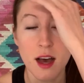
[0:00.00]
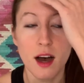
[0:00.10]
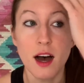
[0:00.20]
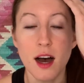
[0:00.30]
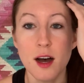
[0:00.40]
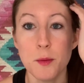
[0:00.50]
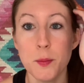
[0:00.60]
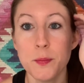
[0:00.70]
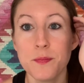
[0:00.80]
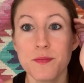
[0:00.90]

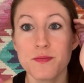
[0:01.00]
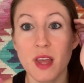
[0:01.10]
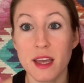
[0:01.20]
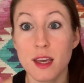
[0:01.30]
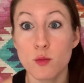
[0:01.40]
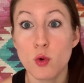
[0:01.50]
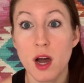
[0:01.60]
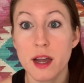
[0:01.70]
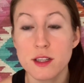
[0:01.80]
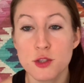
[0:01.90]
I can
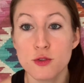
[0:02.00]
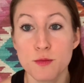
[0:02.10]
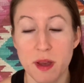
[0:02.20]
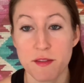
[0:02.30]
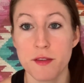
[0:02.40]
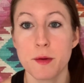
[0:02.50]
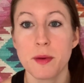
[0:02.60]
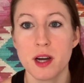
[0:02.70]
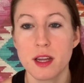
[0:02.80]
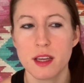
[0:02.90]
walk to my favorite
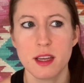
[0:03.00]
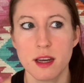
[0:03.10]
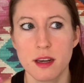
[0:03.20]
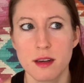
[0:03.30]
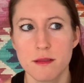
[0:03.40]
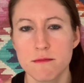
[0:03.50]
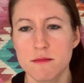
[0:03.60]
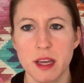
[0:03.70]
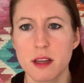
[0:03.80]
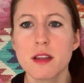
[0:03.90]
park in
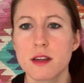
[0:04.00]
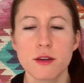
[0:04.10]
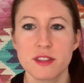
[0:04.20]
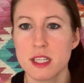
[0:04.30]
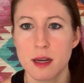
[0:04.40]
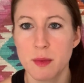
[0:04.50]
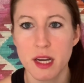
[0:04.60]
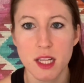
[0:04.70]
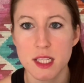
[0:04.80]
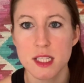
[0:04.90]
like a little over 10
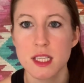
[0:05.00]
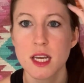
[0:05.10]
minutes.